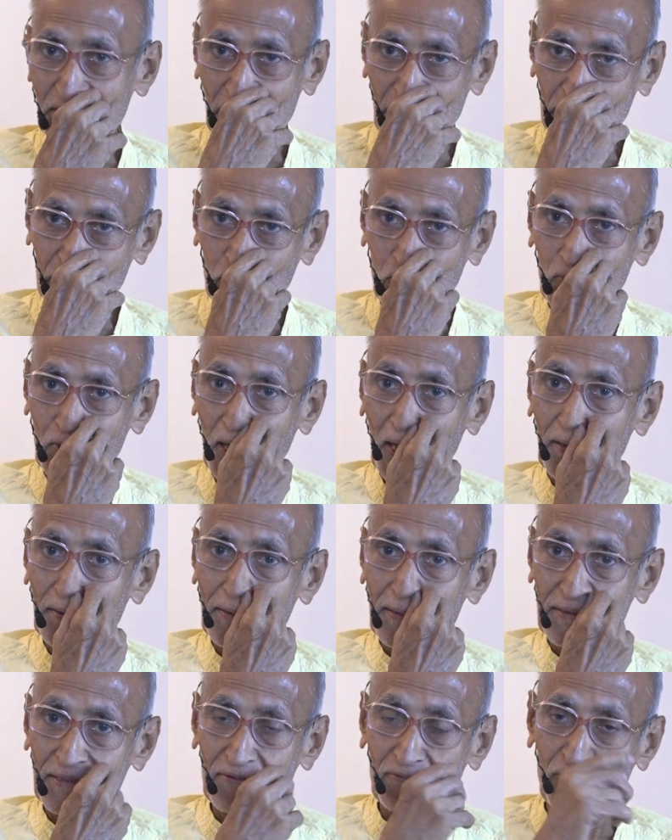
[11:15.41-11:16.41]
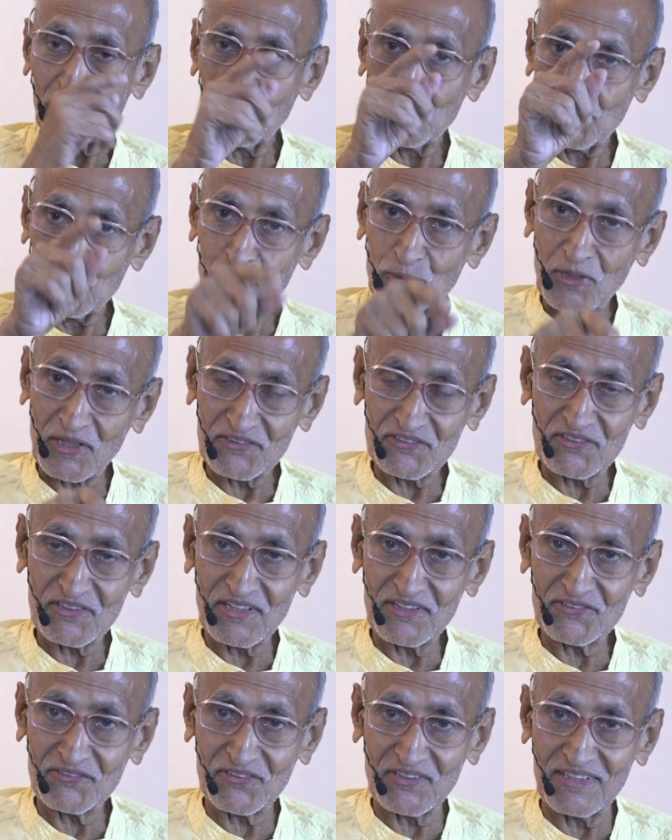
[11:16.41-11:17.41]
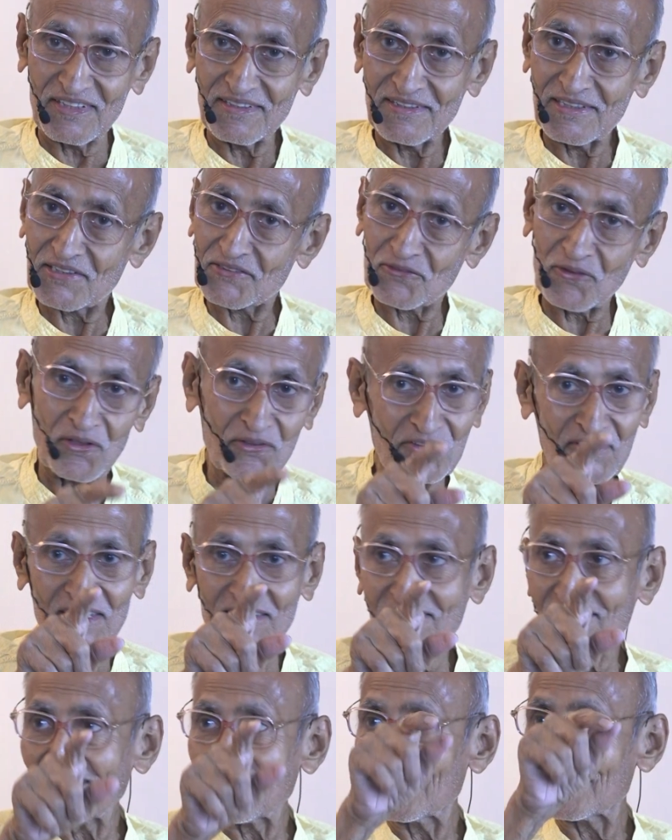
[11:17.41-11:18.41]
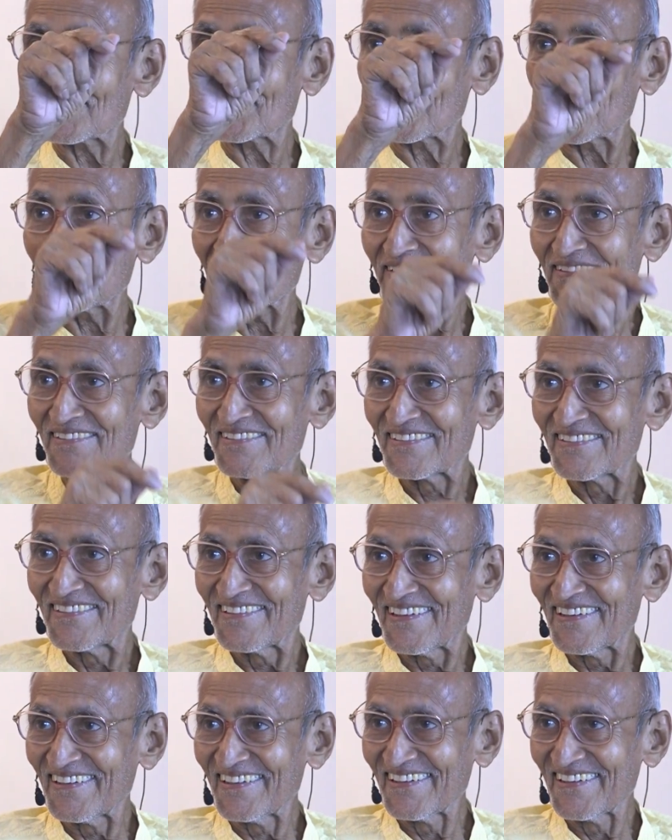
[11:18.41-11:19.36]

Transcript: But that's the whole idea, that what you consider sin is not necessarily sin.